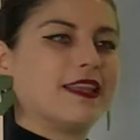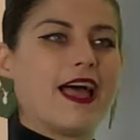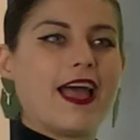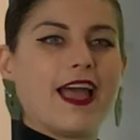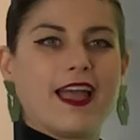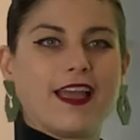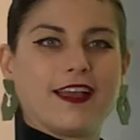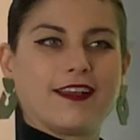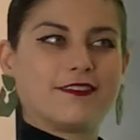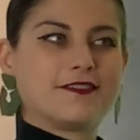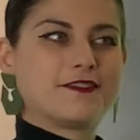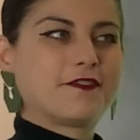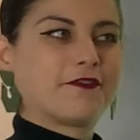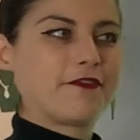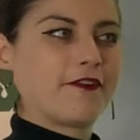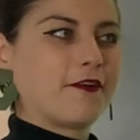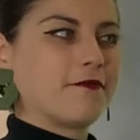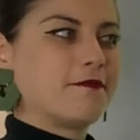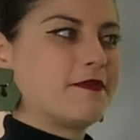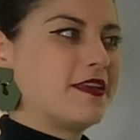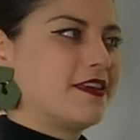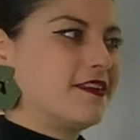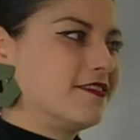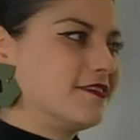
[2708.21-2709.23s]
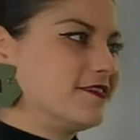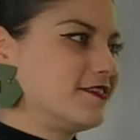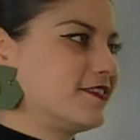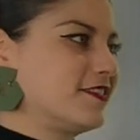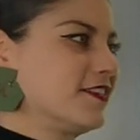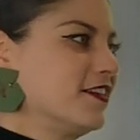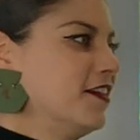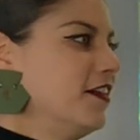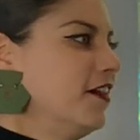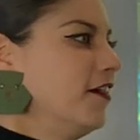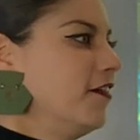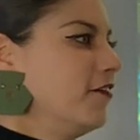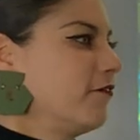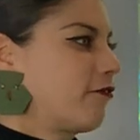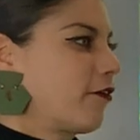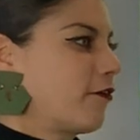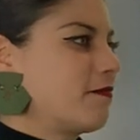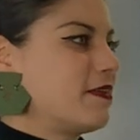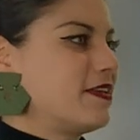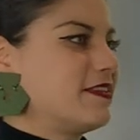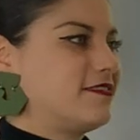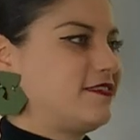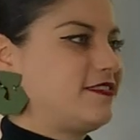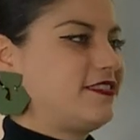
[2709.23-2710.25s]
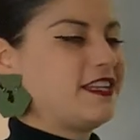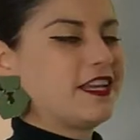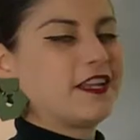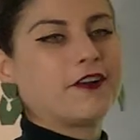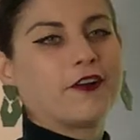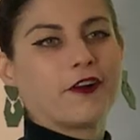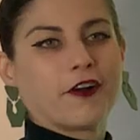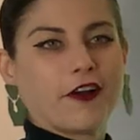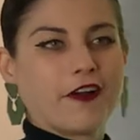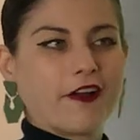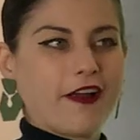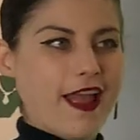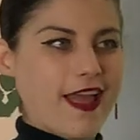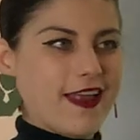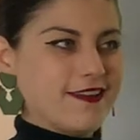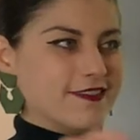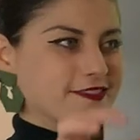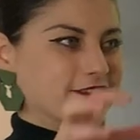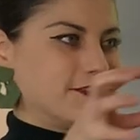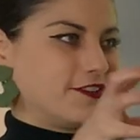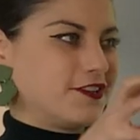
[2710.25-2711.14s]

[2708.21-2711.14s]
legs from his from his dinner and,